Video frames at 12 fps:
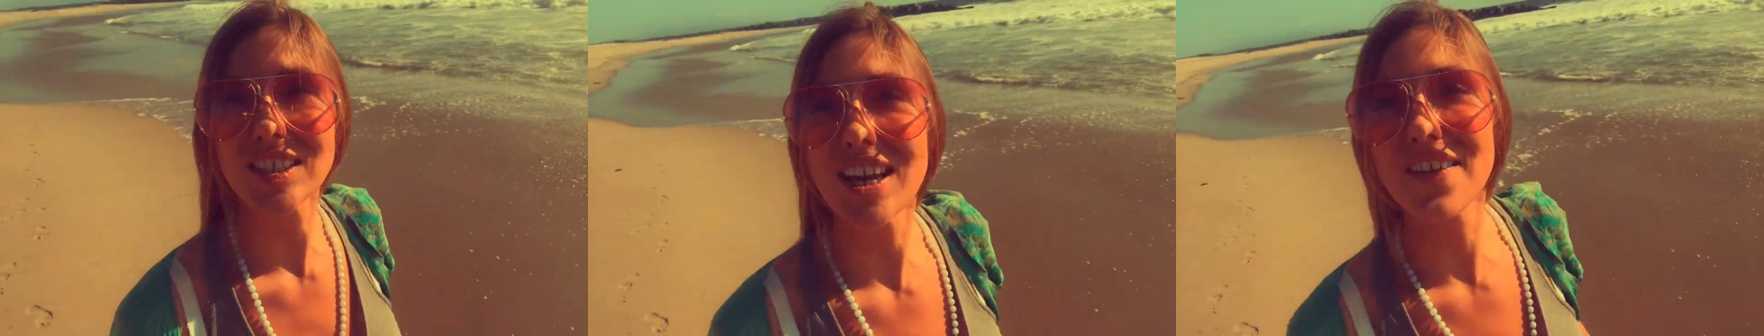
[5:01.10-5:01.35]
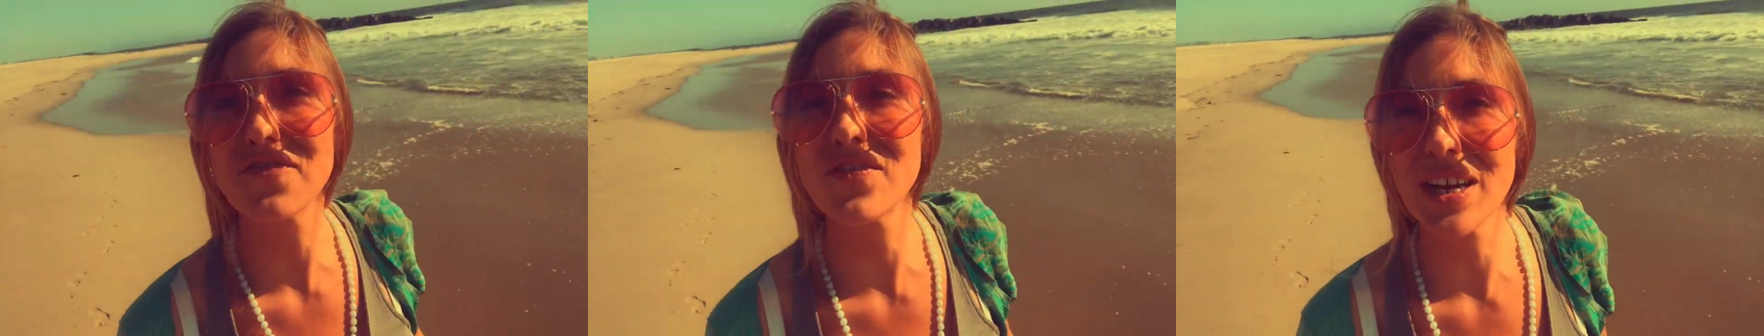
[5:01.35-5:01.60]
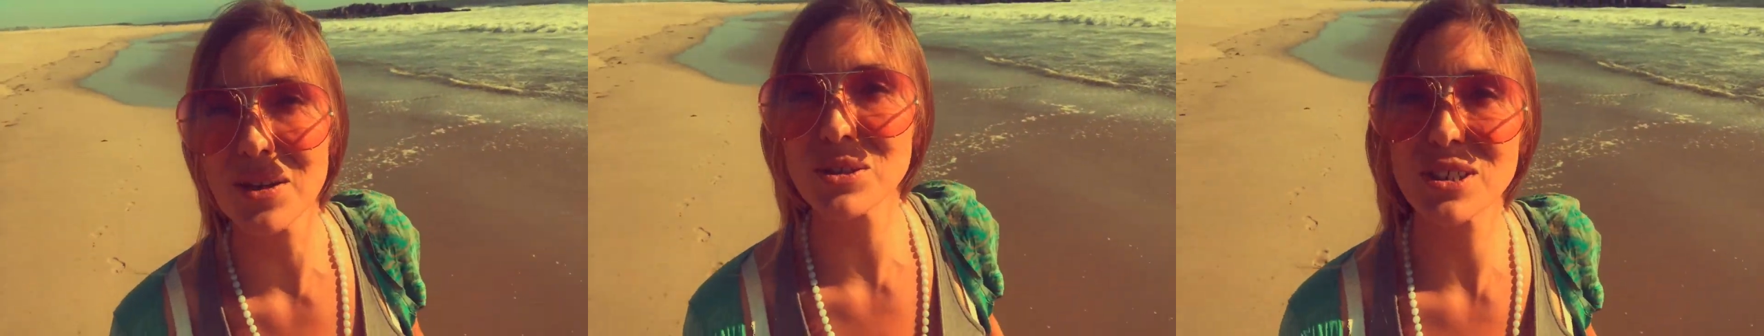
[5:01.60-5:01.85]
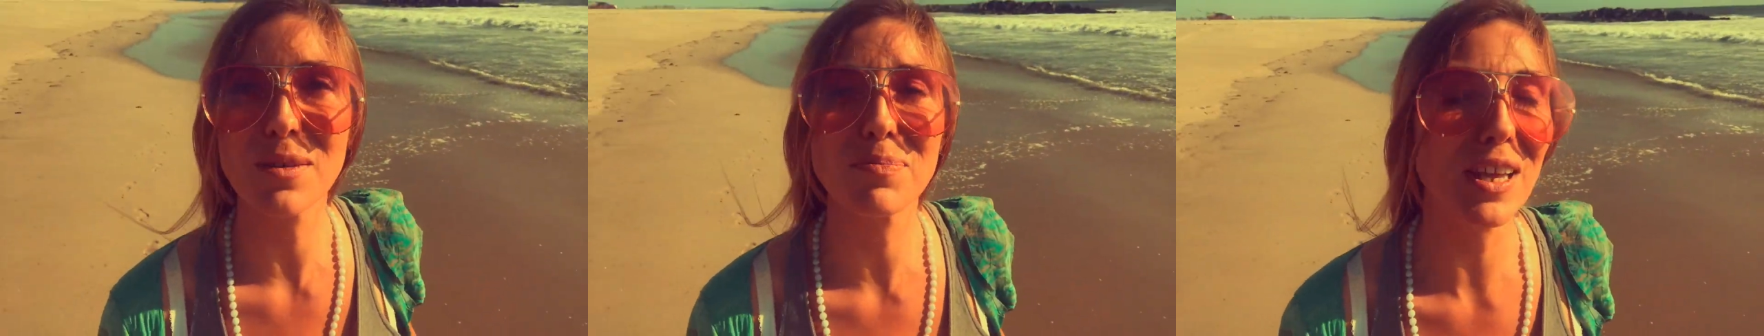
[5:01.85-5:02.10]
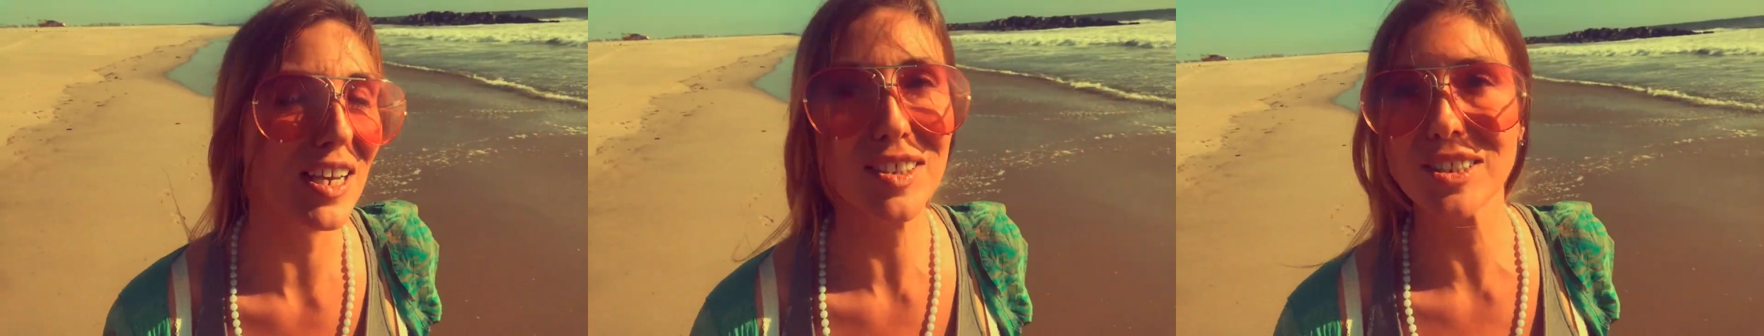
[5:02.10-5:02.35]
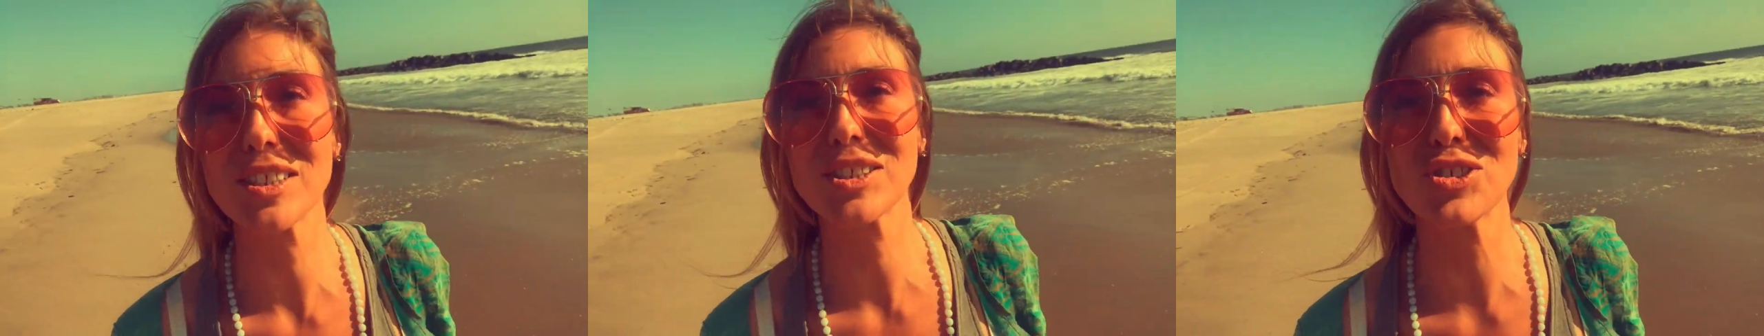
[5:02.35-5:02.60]
I found a
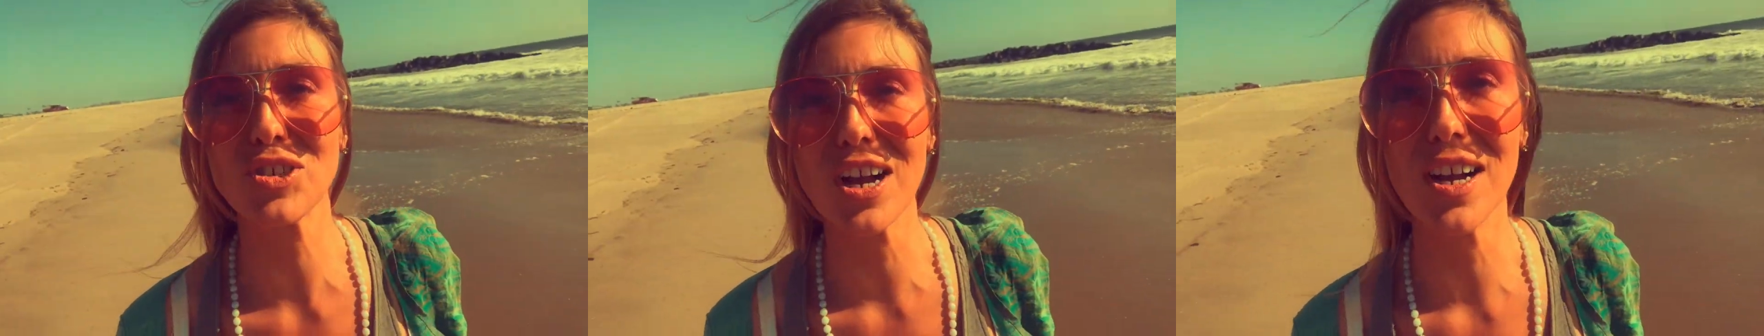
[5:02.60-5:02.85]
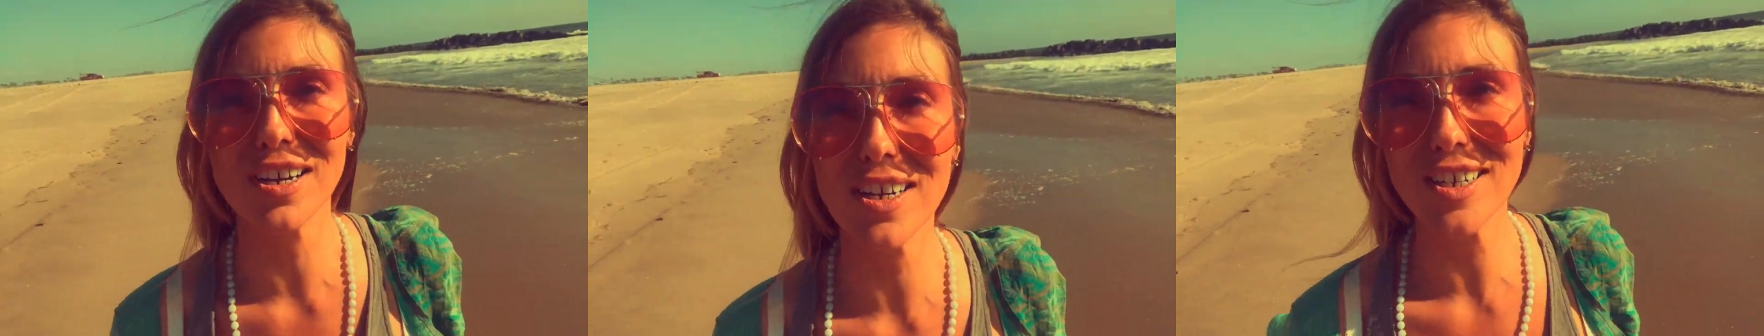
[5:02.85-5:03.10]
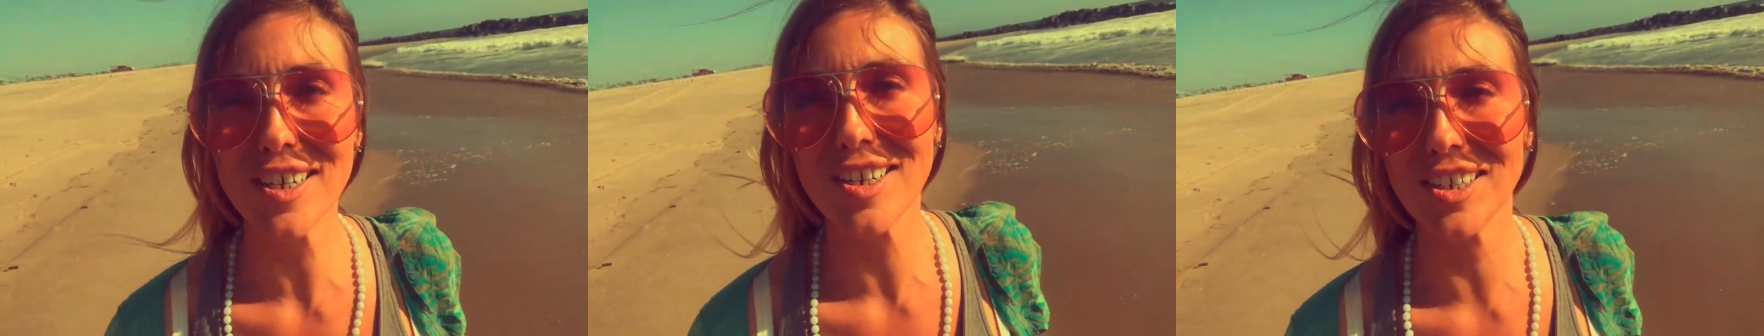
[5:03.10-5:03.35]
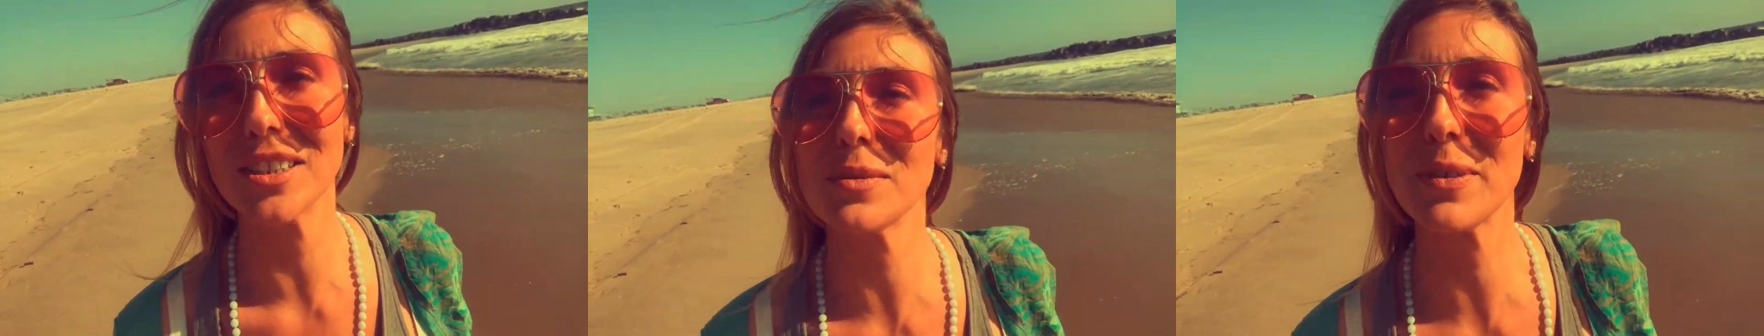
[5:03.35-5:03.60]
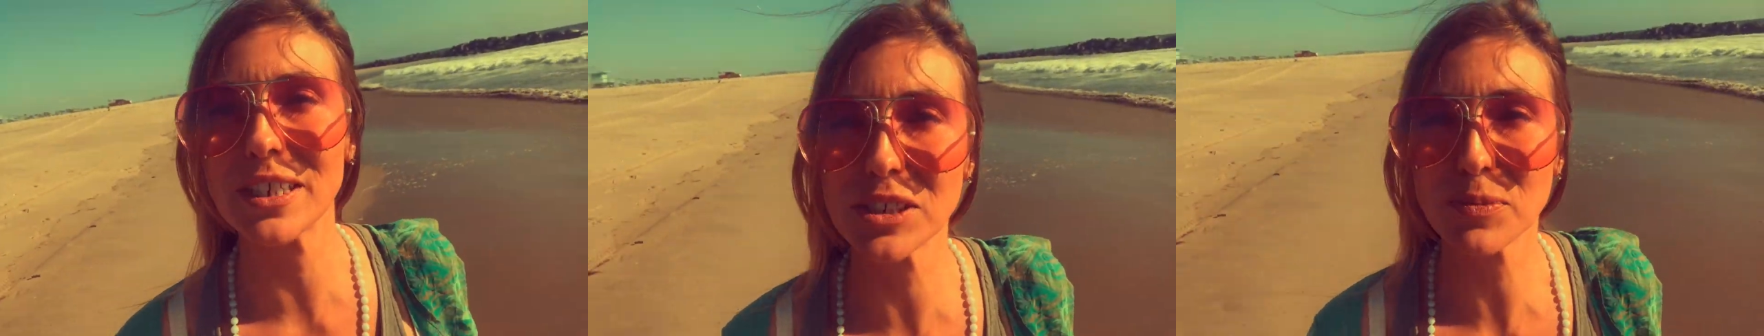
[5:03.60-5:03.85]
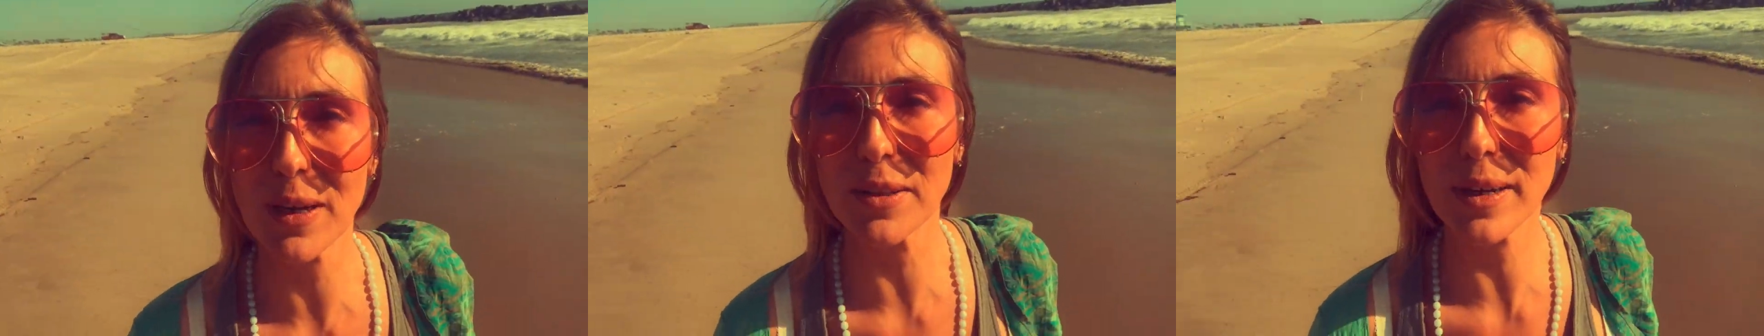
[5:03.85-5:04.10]
plastic straw on the beach,
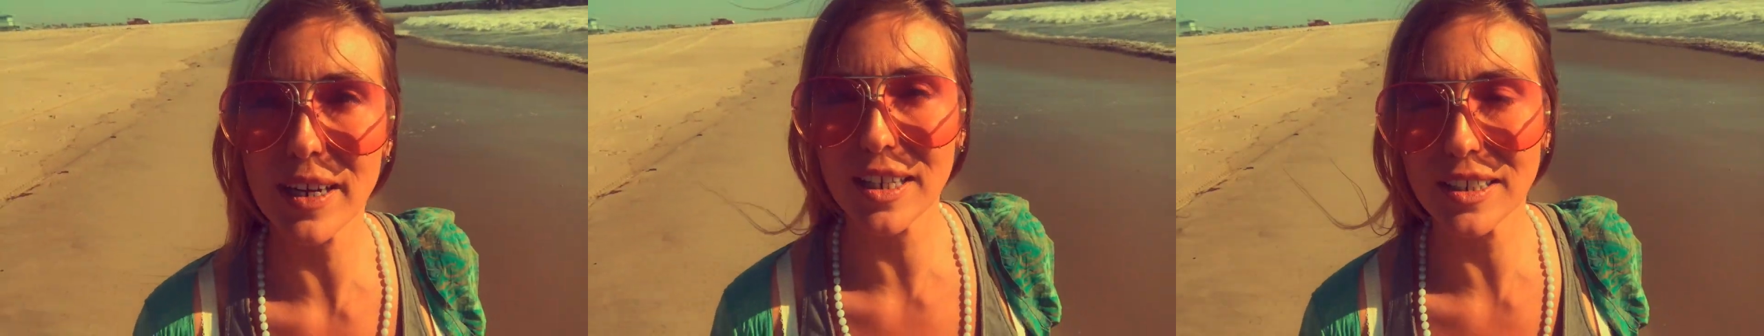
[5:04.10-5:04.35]
by the way.